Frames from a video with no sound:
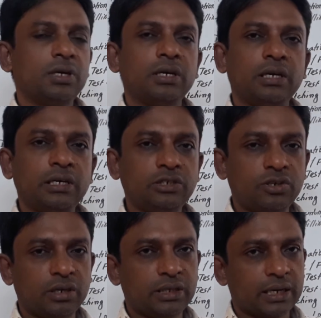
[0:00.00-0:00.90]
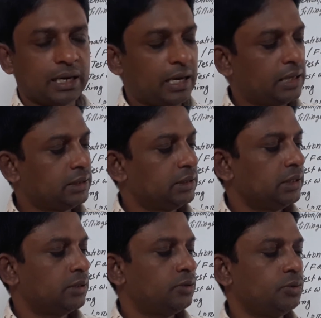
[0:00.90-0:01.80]
enjoy the class,
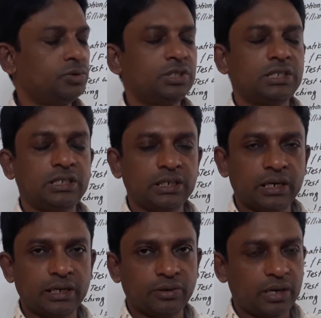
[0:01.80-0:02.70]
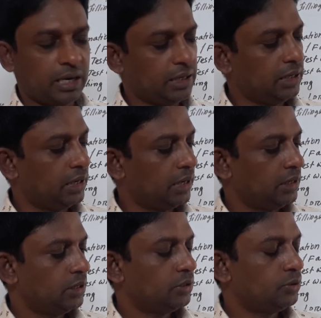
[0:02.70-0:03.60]
to share your idea,
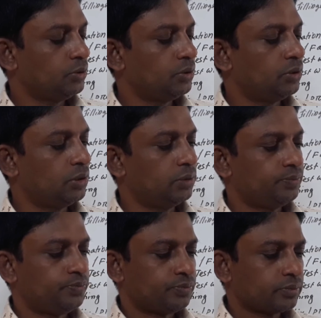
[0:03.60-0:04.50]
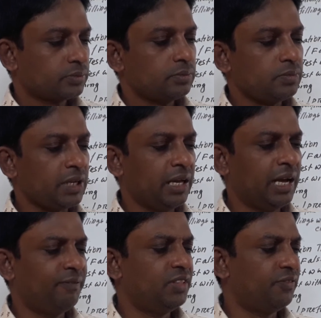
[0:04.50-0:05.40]
to
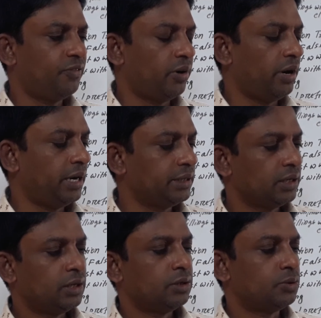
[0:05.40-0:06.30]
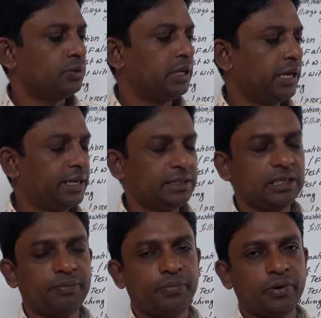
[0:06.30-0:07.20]
have the point, to get the
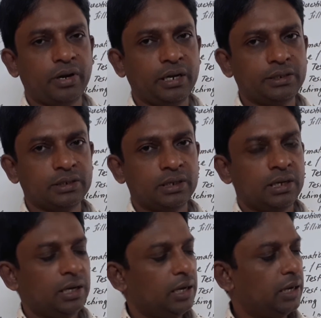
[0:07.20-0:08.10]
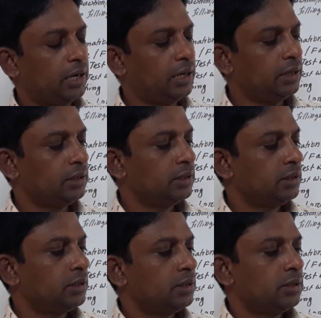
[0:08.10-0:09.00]
point, and
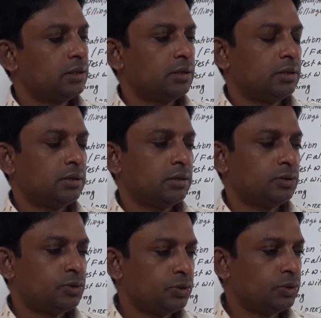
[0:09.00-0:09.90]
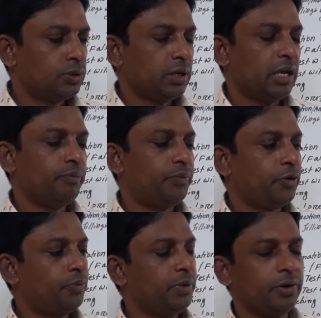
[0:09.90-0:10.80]
to
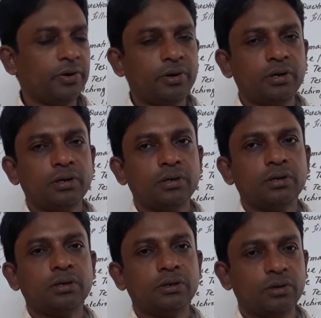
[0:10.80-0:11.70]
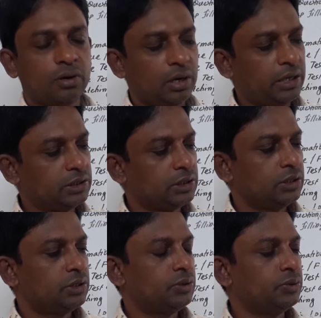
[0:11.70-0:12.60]
improve your knowledge,
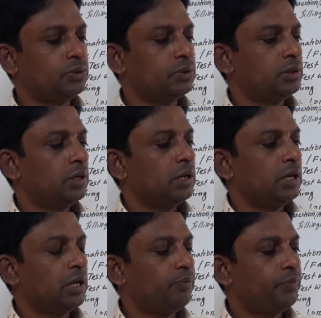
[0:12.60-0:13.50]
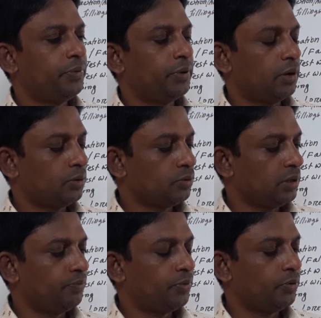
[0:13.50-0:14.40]
to
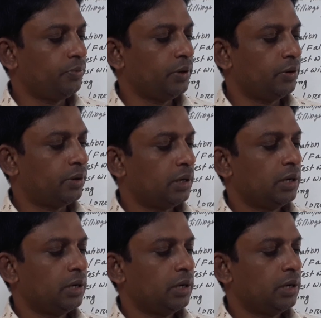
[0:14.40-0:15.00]
improve your